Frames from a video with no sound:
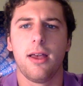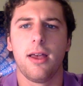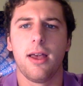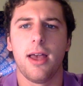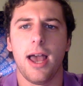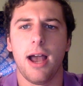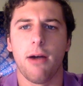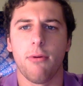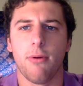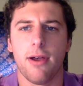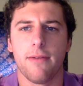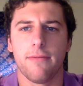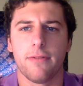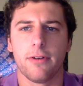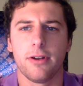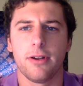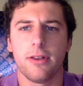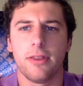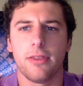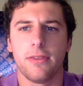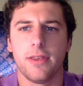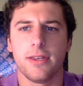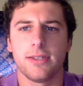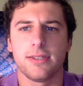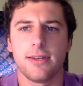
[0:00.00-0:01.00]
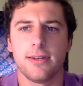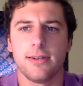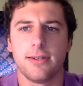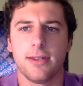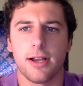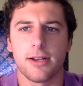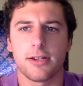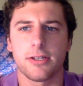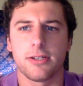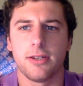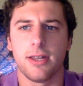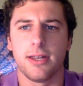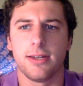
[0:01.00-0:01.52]
However, this
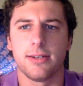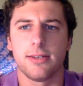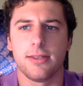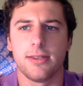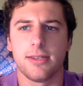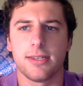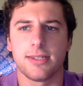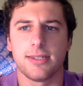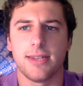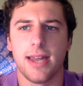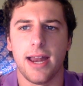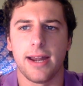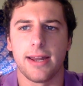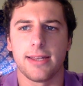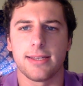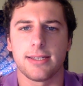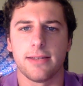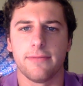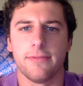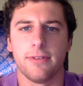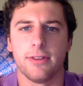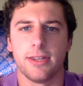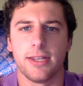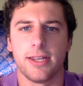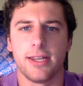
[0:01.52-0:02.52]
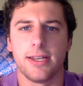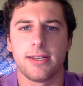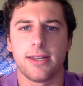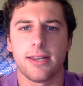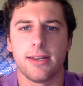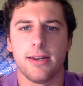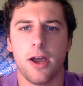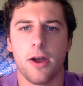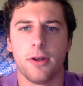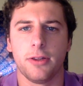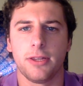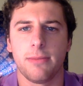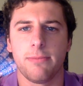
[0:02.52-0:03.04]
induction into the status of elite
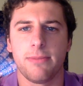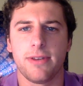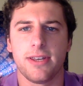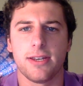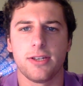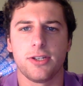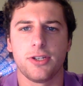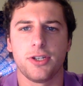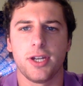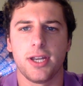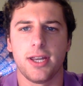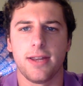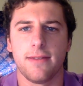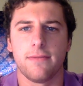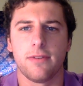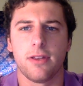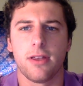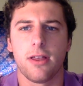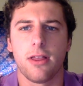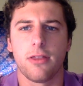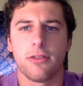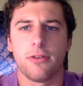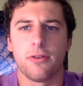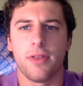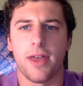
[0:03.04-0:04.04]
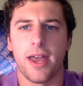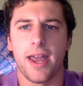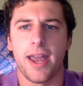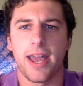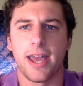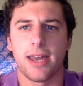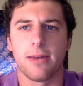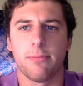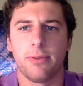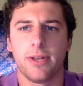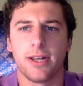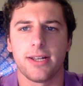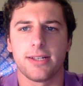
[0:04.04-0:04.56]
can only be achieved through the
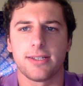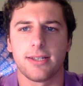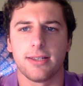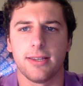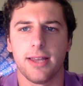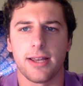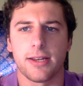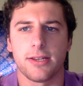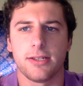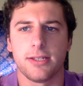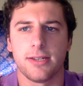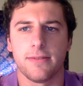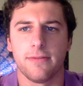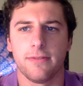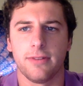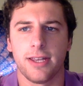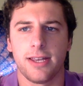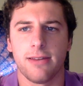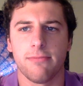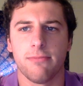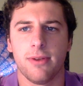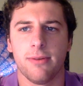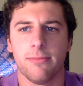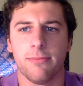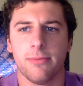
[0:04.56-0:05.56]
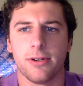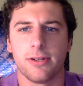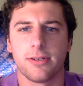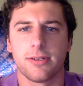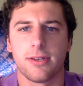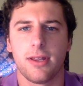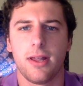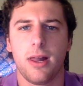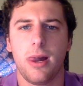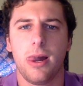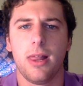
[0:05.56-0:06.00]
hand-picked selections of elite members.